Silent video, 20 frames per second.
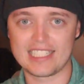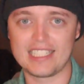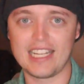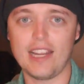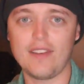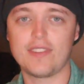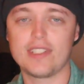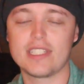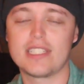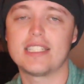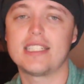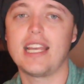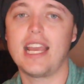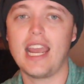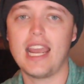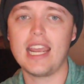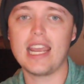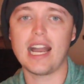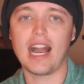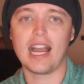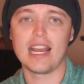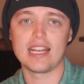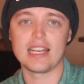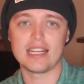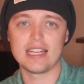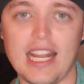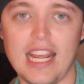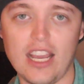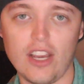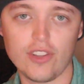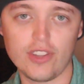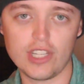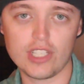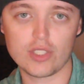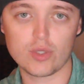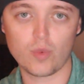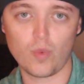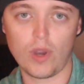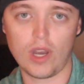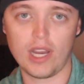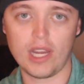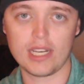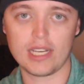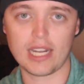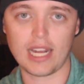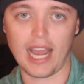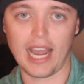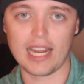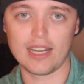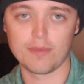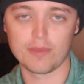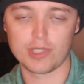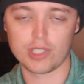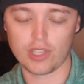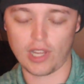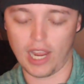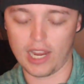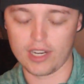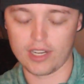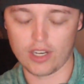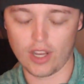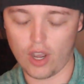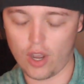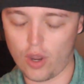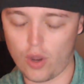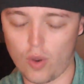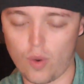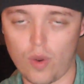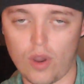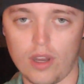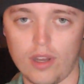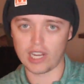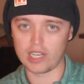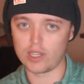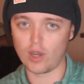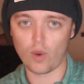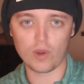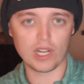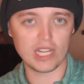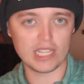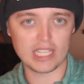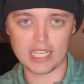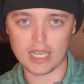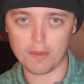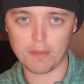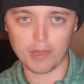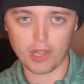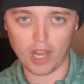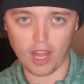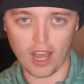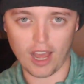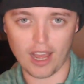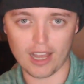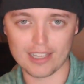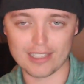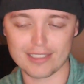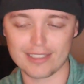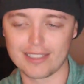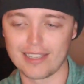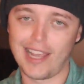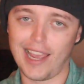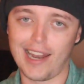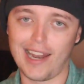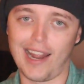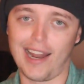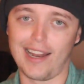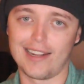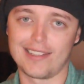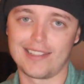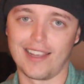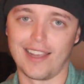safe to say I nailed this one. I I know I don't need the applause. 10 out of